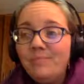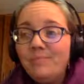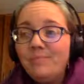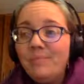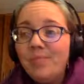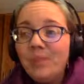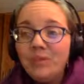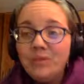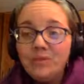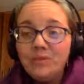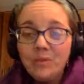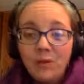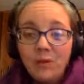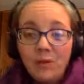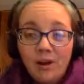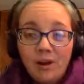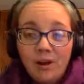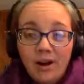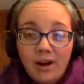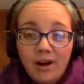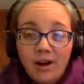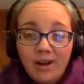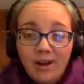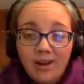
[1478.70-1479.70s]
The
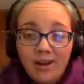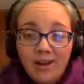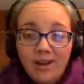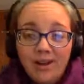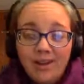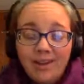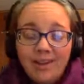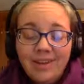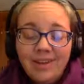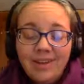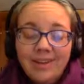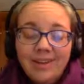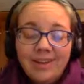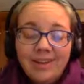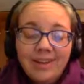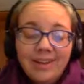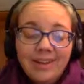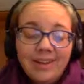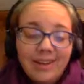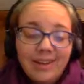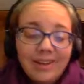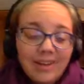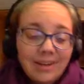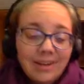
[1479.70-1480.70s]
Torah,
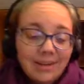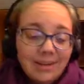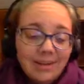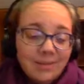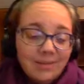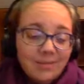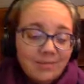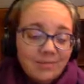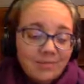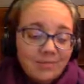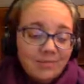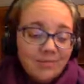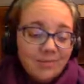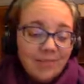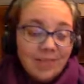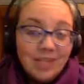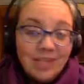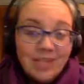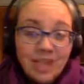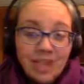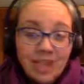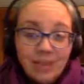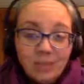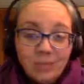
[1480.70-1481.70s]
the
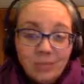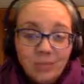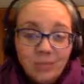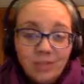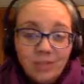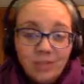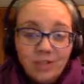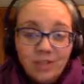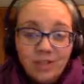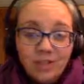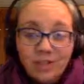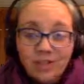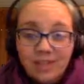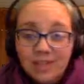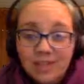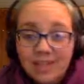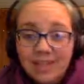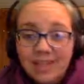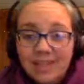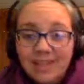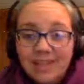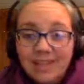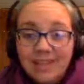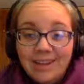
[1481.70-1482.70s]
Talmud.
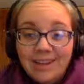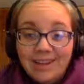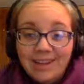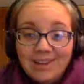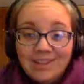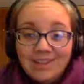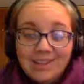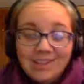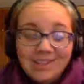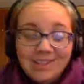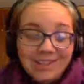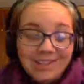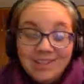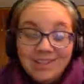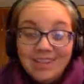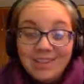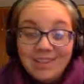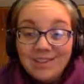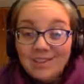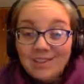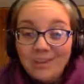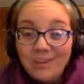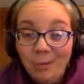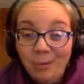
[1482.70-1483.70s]
There's
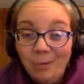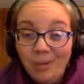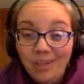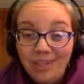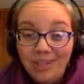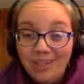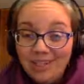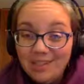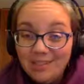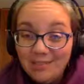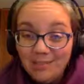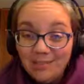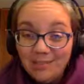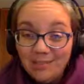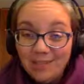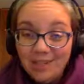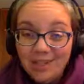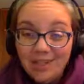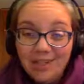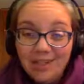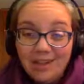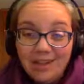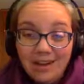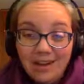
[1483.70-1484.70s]
so many
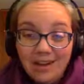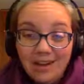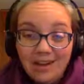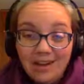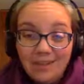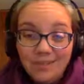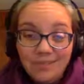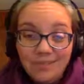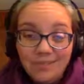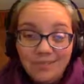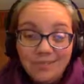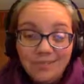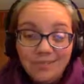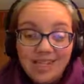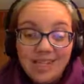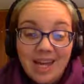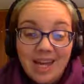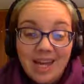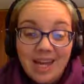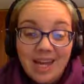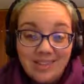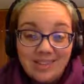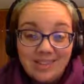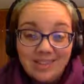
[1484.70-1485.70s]
different
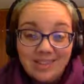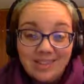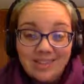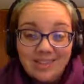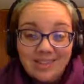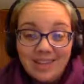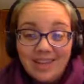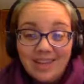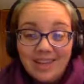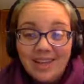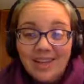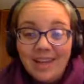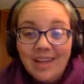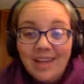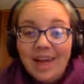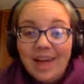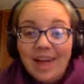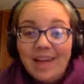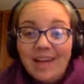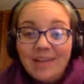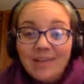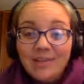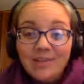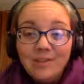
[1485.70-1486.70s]
texts,
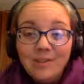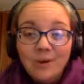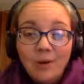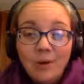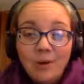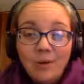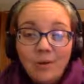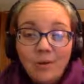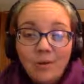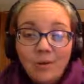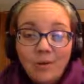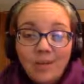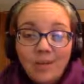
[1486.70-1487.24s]
and so